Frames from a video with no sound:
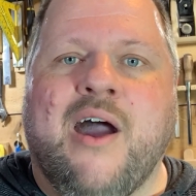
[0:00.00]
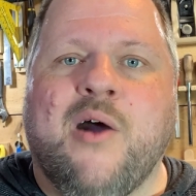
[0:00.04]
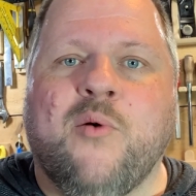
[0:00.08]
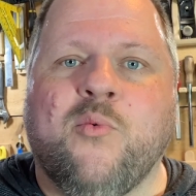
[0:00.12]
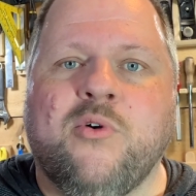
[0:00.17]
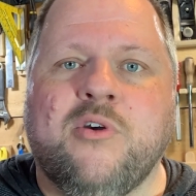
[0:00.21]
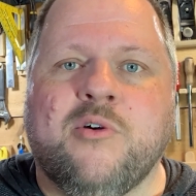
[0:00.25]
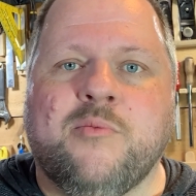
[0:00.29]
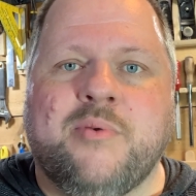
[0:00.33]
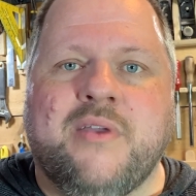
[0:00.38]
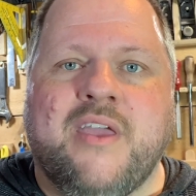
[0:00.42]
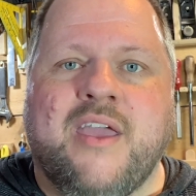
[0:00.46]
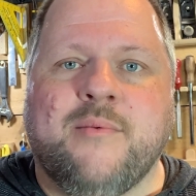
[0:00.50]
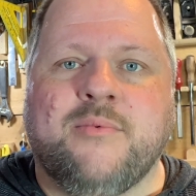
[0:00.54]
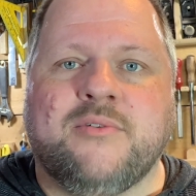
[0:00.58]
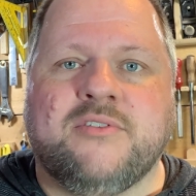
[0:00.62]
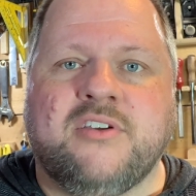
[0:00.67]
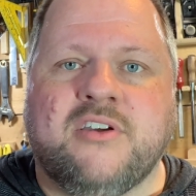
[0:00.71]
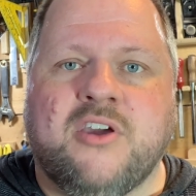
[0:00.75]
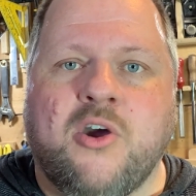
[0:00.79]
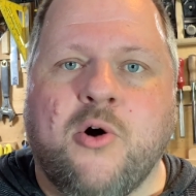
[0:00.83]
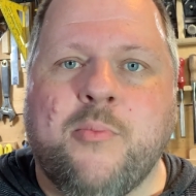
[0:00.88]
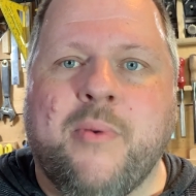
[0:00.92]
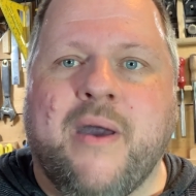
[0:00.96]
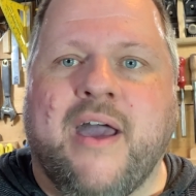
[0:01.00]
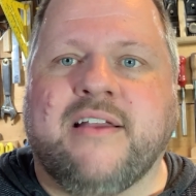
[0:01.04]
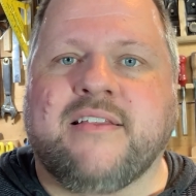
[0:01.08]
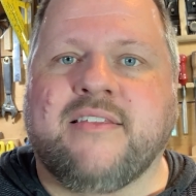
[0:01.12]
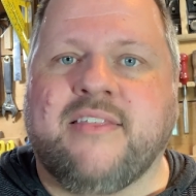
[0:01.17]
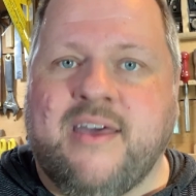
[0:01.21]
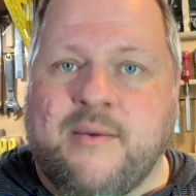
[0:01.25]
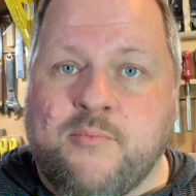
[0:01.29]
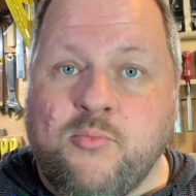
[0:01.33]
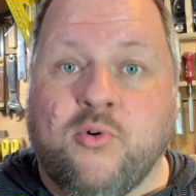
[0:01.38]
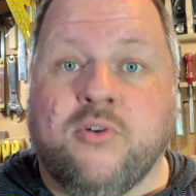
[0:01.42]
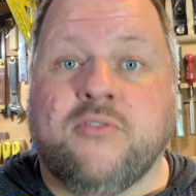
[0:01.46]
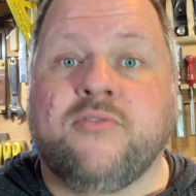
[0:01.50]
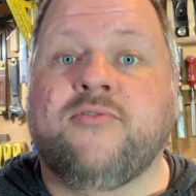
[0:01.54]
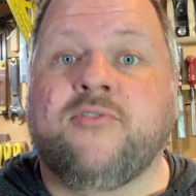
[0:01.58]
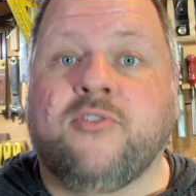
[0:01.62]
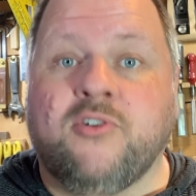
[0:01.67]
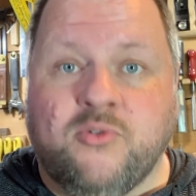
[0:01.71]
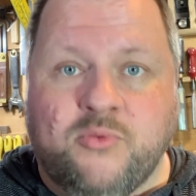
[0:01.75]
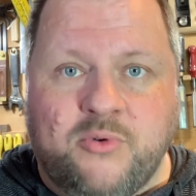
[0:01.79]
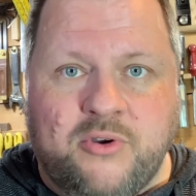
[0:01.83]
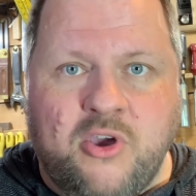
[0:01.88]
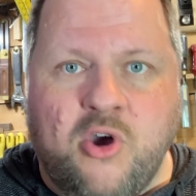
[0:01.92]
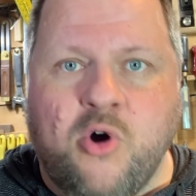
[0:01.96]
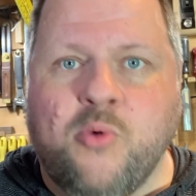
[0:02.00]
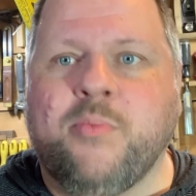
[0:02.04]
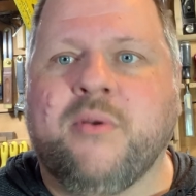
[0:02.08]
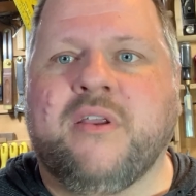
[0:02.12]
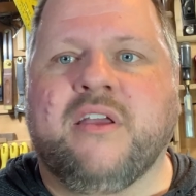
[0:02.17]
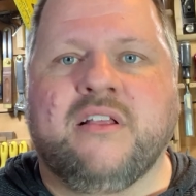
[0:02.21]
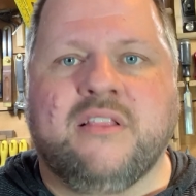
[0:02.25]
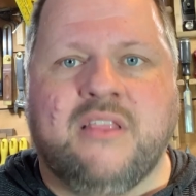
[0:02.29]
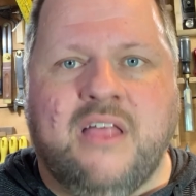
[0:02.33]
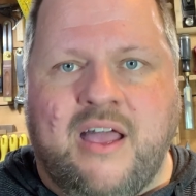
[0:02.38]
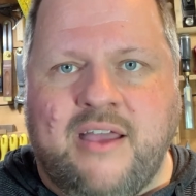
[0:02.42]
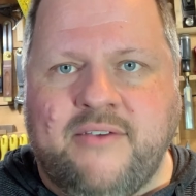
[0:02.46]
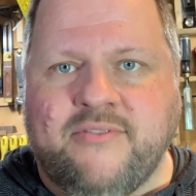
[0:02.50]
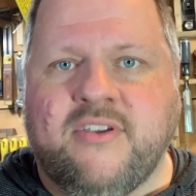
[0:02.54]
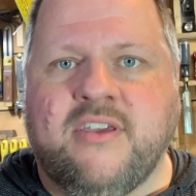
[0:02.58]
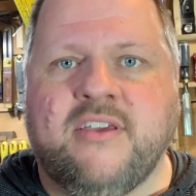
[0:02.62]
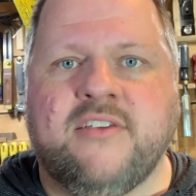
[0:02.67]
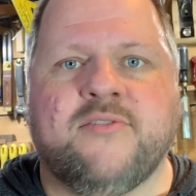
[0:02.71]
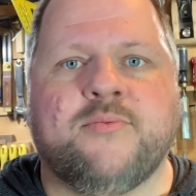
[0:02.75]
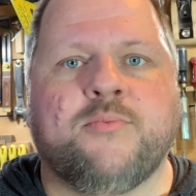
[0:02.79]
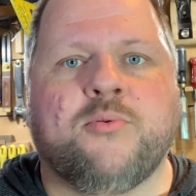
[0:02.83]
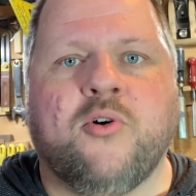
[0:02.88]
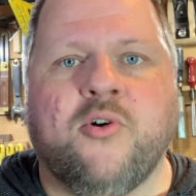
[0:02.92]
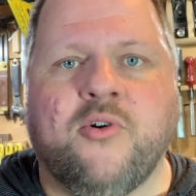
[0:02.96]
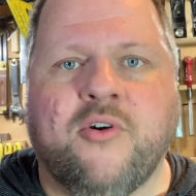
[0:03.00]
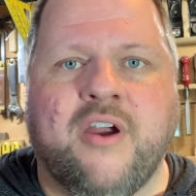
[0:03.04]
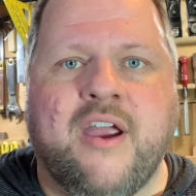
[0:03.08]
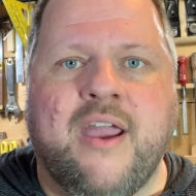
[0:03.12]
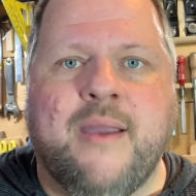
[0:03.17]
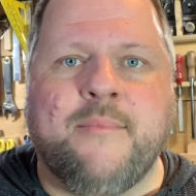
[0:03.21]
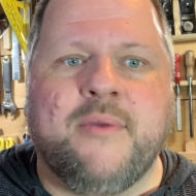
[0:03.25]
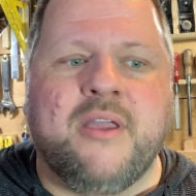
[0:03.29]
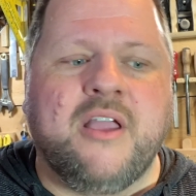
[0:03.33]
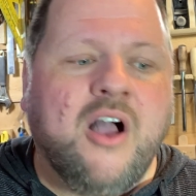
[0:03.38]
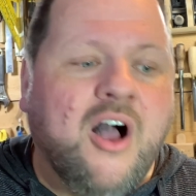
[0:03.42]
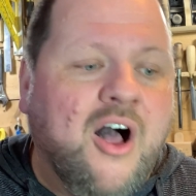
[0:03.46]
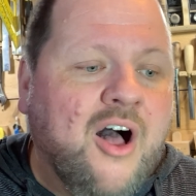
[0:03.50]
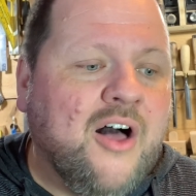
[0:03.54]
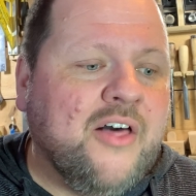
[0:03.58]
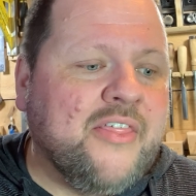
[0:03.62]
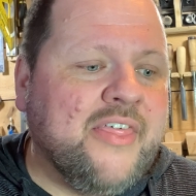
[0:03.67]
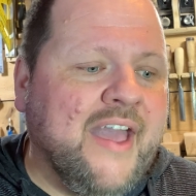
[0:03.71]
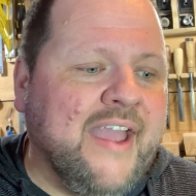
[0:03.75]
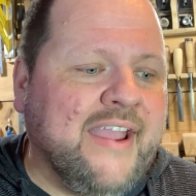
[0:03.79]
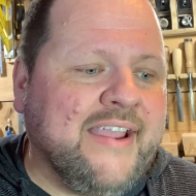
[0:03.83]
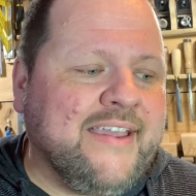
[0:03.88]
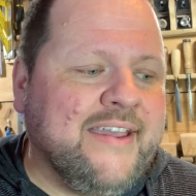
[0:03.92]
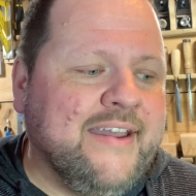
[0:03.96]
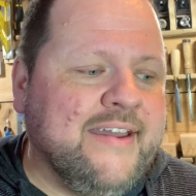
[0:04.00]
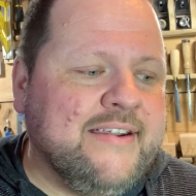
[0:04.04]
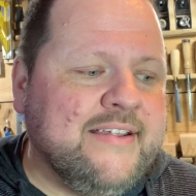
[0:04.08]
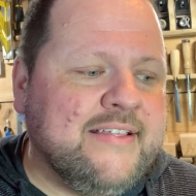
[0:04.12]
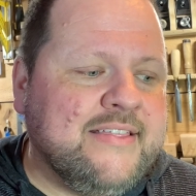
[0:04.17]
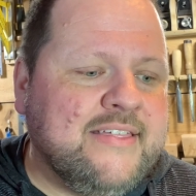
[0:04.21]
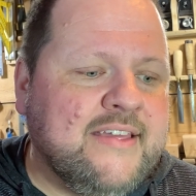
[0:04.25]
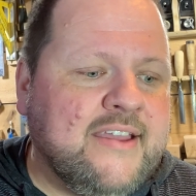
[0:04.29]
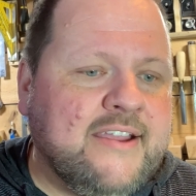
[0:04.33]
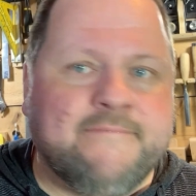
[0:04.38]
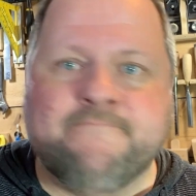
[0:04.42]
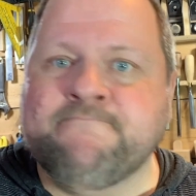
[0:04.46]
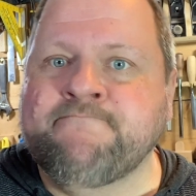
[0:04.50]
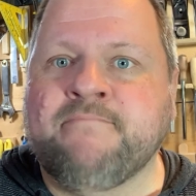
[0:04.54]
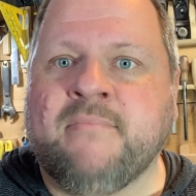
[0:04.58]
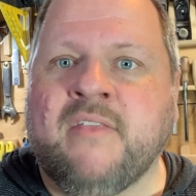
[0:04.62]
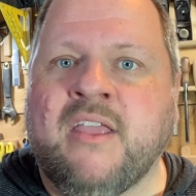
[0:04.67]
we'll be able to go back to that more full reopening, live kids programming, all that kind of thing.